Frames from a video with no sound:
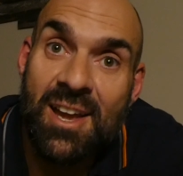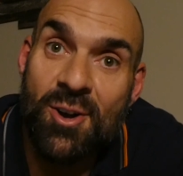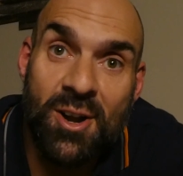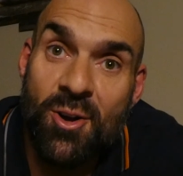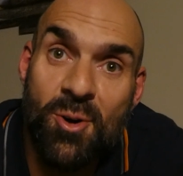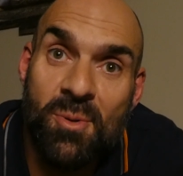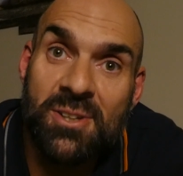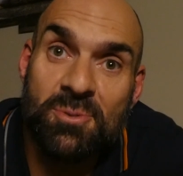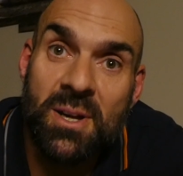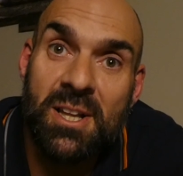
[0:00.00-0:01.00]
Or it
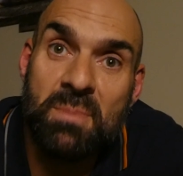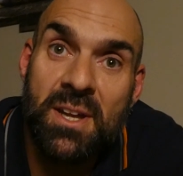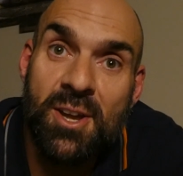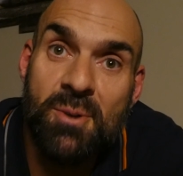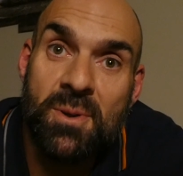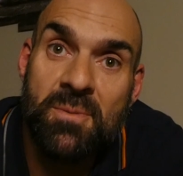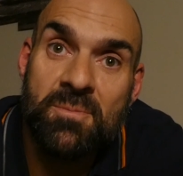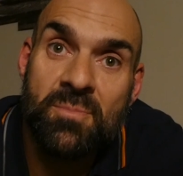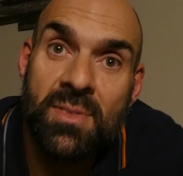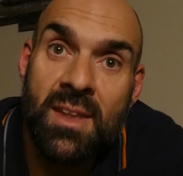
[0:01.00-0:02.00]
always will be you.
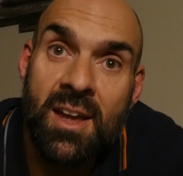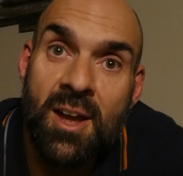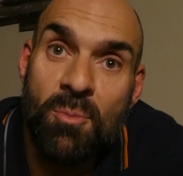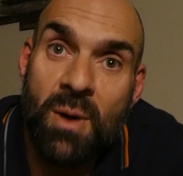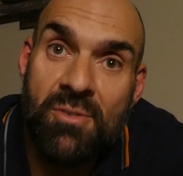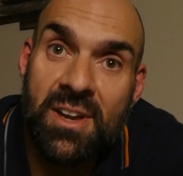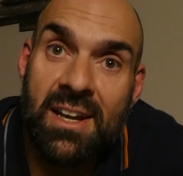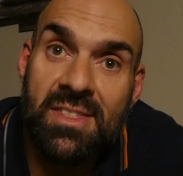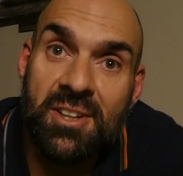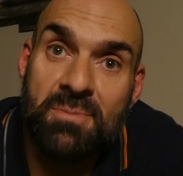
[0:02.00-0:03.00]
Whether you're
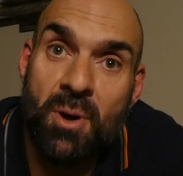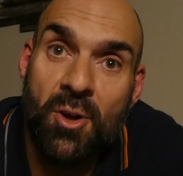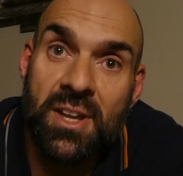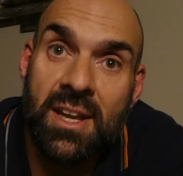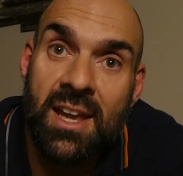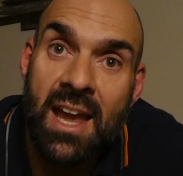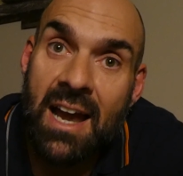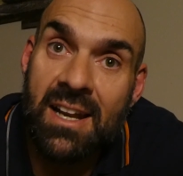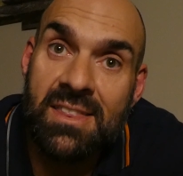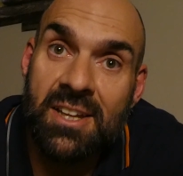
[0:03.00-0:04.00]
in this body
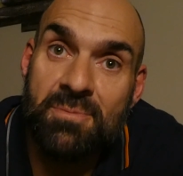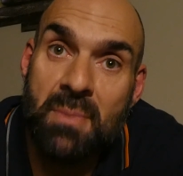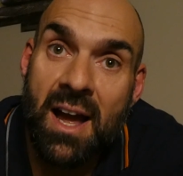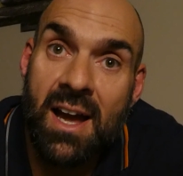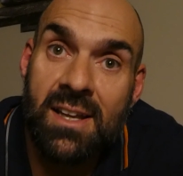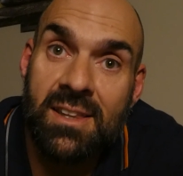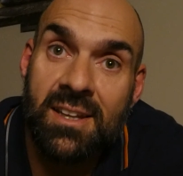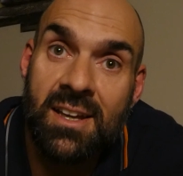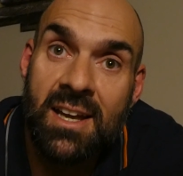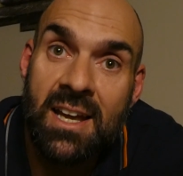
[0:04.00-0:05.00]
and in this mind,
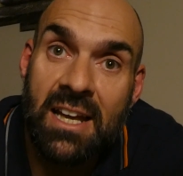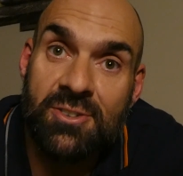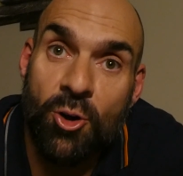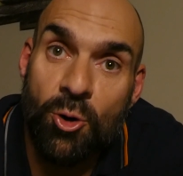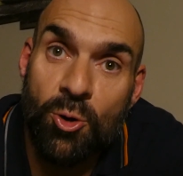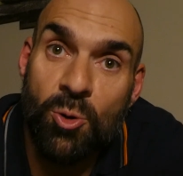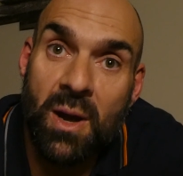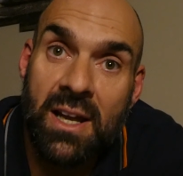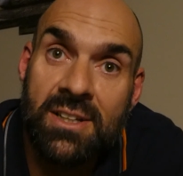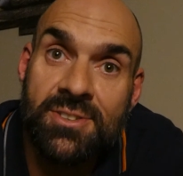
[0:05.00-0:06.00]
it's
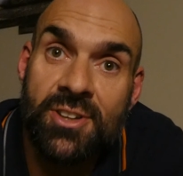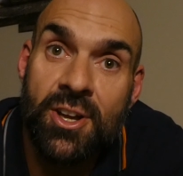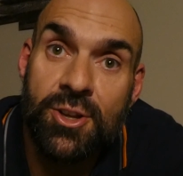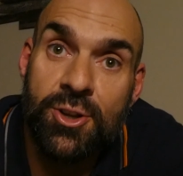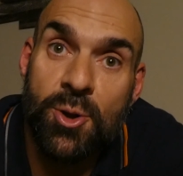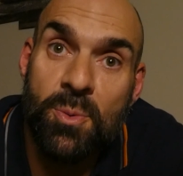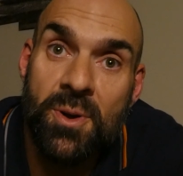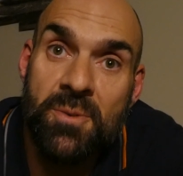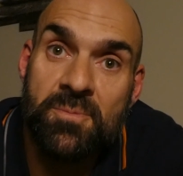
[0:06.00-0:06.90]
always you.